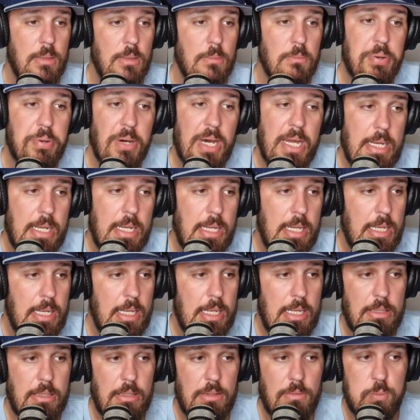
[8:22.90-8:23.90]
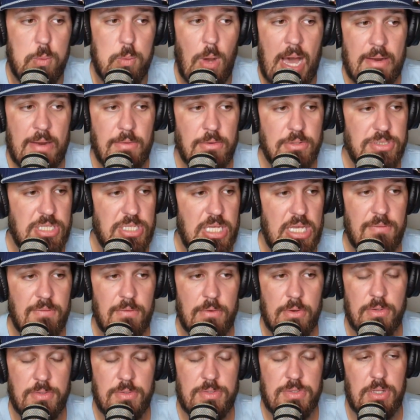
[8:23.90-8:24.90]
But wide
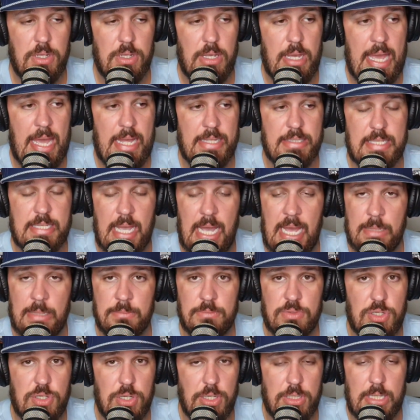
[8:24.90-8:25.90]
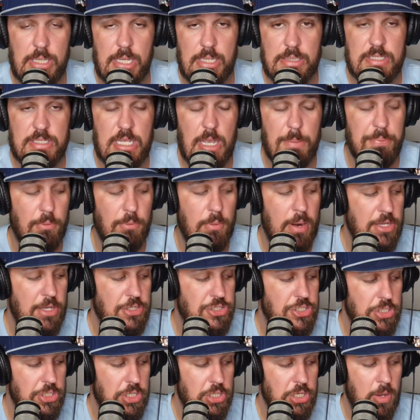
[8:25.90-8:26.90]
receivers at times couldn't get
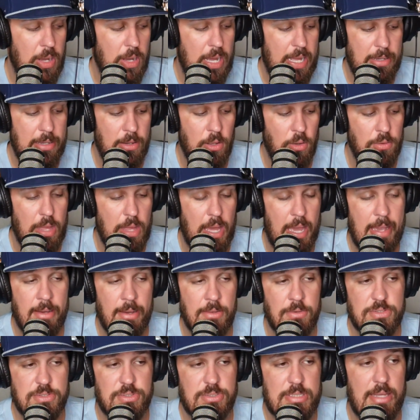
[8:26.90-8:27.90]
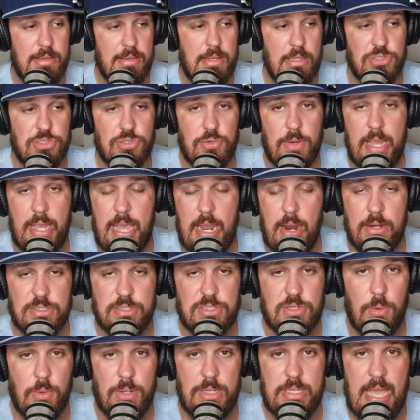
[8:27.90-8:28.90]
separation. I understand that Trey Harris
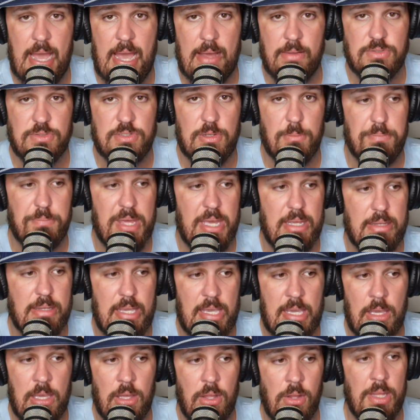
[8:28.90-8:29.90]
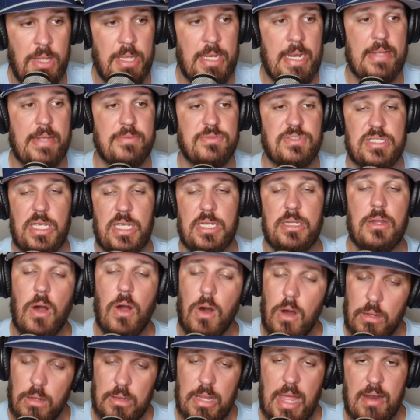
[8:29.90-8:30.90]
going down is a big deal, and I've seen
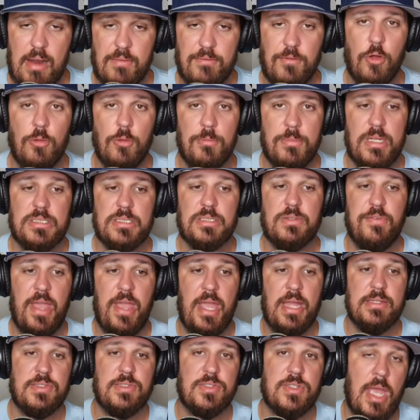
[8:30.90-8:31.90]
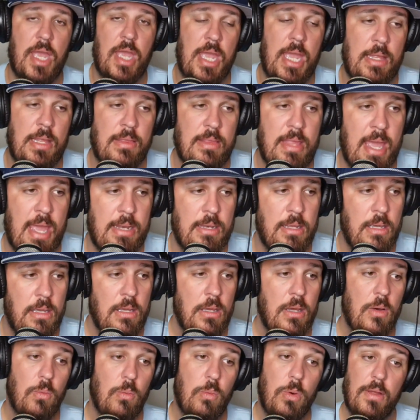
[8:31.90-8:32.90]
a lot of Ole Miss fans saying that,
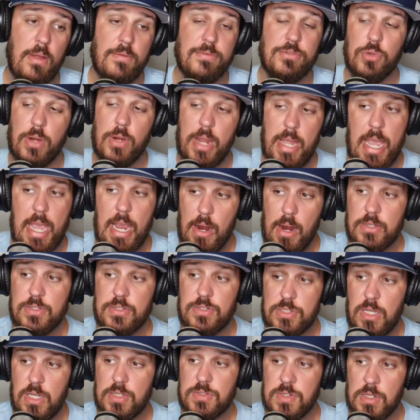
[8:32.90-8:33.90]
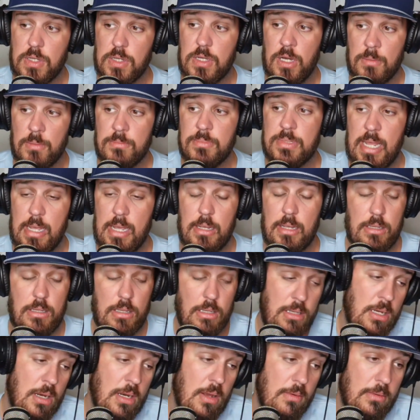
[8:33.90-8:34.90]
well, if Trey Harris doesn't
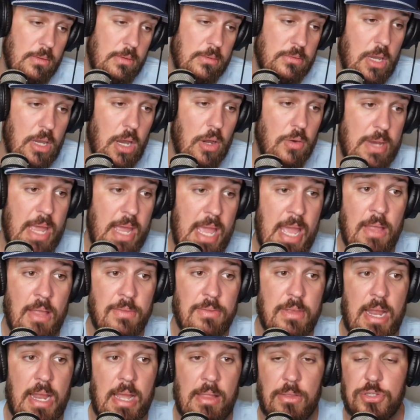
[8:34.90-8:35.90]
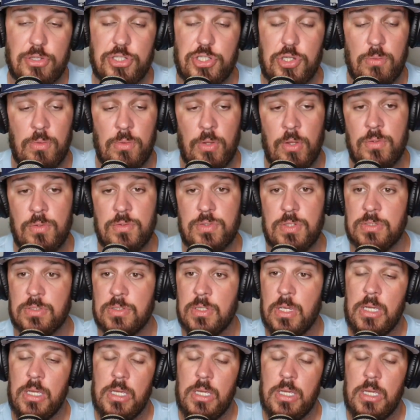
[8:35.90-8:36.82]
go down, then LSU loses.